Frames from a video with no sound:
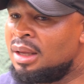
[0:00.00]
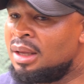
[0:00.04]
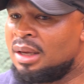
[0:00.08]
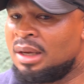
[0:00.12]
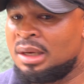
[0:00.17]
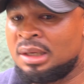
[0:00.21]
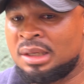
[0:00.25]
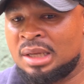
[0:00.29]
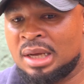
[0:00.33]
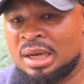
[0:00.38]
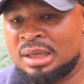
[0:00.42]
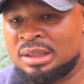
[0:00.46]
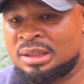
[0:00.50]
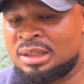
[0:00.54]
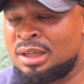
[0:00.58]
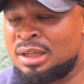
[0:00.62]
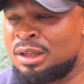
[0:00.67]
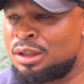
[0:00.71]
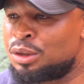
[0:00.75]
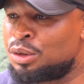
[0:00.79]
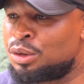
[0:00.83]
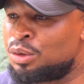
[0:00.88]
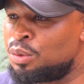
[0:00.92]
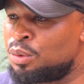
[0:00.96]
He does
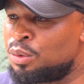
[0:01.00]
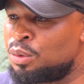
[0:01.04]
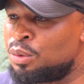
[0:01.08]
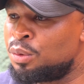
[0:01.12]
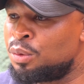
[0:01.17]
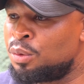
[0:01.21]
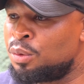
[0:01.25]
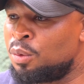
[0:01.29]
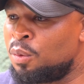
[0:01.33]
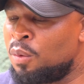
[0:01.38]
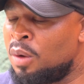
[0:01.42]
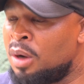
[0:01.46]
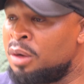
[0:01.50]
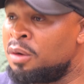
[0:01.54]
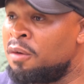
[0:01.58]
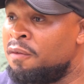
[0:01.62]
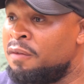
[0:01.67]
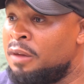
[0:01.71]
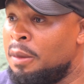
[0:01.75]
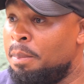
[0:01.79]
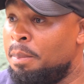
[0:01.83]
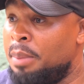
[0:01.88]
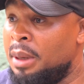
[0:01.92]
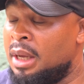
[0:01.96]
this to one of
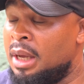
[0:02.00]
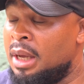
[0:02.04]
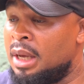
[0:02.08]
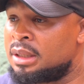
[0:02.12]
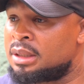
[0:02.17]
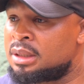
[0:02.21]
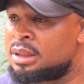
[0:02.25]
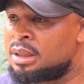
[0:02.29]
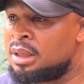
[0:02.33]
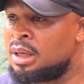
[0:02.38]
the biggest.